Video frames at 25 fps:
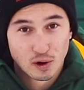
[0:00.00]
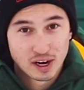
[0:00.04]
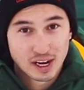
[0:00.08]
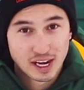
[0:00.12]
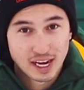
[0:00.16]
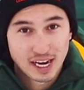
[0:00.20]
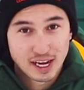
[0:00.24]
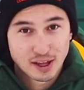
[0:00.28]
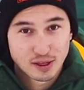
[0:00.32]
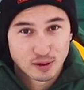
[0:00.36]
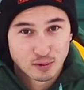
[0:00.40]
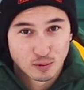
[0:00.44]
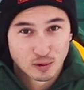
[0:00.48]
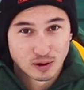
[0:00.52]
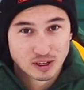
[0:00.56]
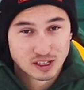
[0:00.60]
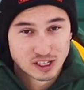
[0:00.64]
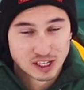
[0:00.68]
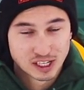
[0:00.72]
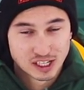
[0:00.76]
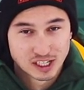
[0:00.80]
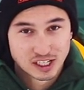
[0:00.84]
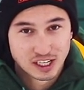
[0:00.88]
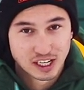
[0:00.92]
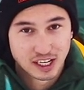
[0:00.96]
8th, 1
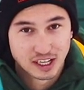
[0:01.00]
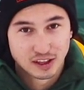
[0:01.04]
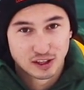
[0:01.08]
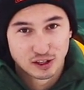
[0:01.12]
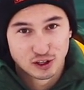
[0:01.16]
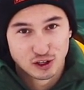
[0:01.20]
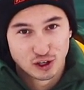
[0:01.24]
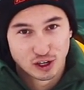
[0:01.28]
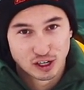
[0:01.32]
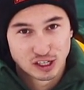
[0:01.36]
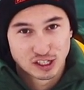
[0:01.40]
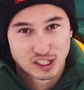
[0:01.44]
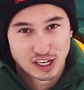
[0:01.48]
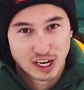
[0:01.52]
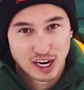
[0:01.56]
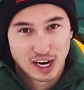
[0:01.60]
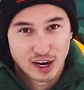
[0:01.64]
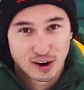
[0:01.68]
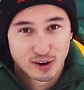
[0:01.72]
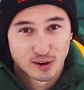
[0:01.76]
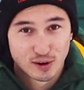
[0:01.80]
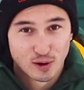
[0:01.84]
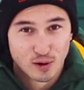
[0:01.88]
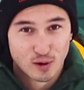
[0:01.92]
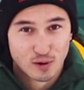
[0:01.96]
16th, just a
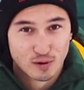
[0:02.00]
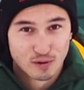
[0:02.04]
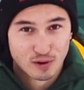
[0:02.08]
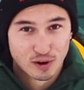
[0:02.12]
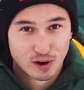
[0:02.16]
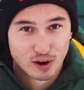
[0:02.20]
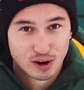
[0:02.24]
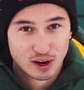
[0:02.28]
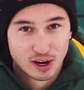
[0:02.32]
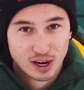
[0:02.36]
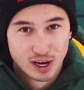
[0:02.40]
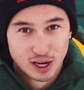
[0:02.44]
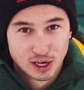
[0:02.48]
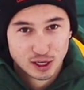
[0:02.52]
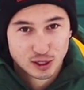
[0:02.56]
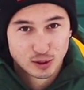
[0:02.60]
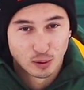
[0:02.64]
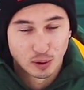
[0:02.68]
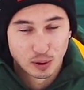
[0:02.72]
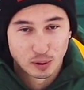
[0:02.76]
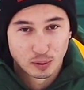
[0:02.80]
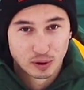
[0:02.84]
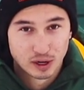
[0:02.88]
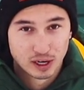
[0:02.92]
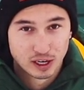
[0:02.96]
hair over
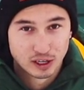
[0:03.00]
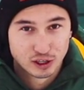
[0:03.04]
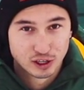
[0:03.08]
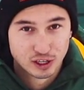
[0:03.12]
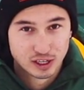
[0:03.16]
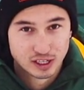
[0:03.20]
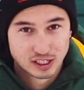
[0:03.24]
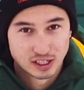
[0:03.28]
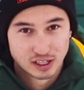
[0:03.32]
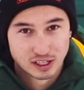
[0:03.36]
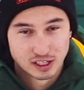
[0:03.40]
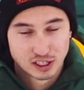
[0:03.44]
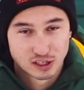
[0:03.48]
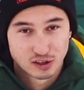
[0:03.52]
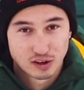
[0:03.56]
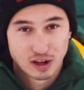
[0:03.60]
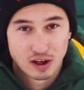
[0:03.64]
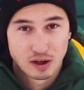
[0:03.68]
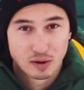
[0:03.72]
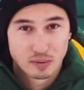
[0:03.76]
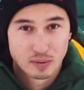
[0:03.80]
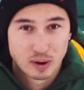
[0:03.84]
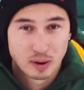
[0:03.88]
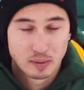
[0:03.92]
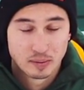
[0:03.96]
21 inches, and the slot
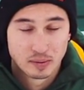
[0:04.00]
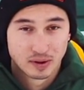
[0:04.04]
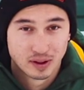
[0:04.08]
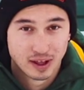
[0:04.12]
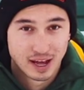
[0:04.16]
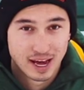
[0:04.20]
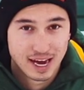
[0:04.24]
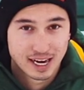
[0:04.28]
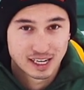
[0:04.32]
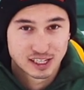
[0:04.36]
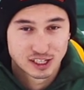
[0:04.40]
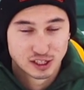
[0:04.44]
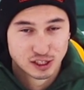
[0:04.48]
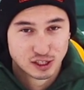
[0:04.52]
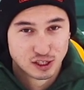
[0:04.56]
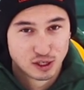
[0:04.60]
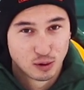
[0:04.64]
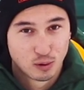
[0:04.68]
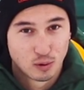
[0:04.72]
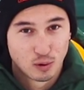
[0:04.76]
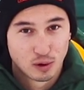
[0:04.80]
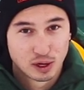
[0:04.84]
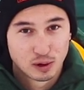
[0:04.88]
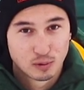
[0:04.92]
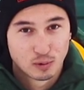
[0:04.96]
limit on the Lacs is
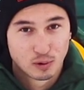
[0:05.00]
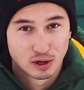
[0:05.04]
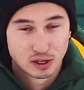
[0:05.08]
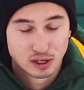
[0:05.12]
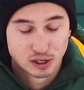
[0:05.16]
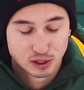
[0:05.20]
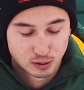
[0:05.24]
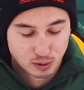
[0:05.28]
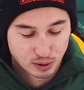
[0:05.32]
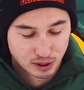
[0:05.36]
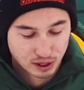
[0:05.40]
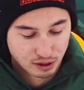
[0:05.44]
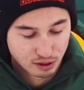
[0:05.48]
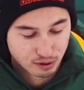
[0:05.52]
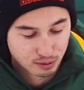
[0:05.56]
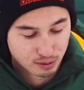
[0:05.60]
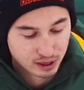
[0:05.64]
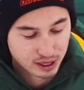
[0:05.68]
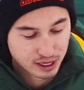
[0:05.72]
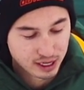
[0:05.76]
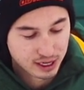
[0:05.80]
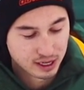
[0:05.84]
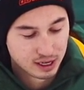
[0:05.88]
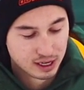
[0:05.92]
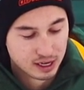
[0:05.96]
21 to
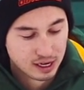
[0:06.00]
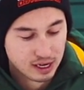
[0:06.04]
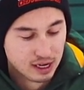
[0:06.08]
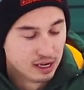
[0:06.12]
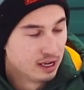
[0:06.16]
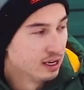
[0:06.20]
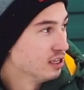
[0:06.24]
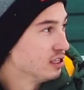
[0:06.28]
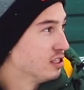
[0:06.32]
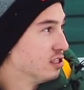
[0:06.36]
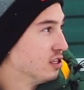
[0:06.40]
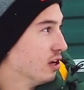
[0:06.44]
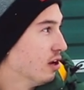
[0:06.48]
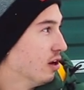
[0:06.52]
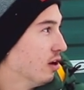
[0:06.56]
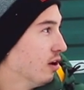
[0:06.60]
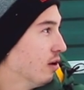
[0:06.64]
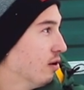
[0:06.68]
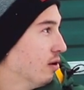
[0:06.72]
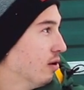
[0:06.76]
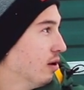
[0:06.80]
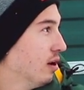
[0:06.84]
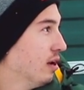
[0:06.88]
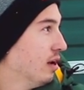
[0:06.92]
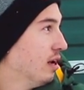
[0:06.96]
23.
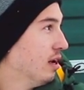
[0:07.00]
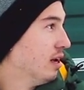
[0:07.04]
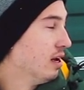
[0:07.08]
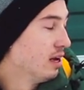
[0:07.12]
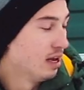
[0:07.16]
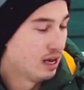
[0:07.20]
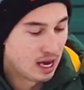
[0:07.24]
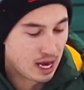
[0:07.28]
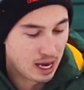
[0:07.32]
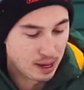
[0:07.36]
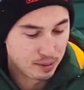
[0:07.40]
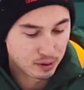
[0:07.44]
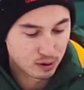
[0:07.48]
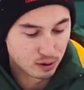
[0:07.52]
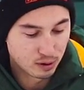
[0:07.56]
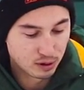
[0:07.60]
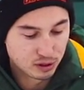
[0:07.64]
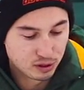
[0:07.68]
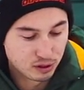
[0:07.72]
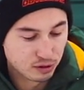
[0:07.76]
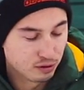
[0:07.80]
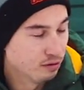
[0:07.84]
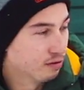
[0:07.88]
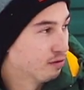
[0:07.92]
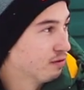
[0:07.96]
So I'm going
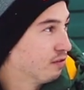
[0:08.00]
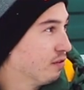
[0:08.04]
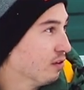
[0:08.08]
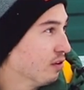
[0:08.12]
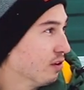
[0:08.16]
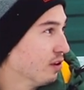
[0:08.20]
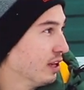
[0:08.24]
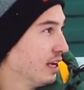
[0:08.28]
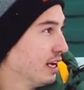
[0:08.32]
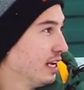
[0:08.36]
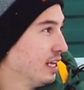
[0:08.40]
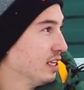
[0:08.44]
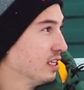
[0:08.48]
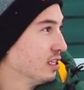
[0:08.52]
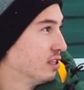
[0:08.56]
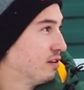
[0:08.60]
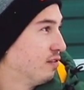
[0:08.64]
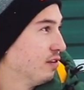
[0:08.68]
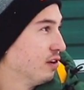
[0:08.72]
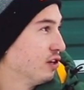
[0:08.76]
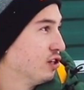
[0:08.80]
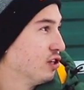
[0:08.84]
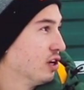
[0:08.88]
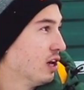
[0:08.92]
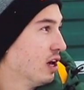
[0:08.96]
to fillet this
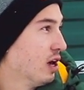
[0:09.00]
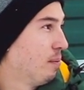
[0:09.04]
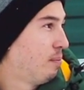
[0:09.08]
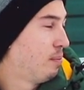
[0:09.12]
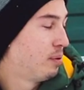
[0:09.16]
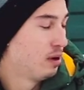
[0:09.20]
fish up.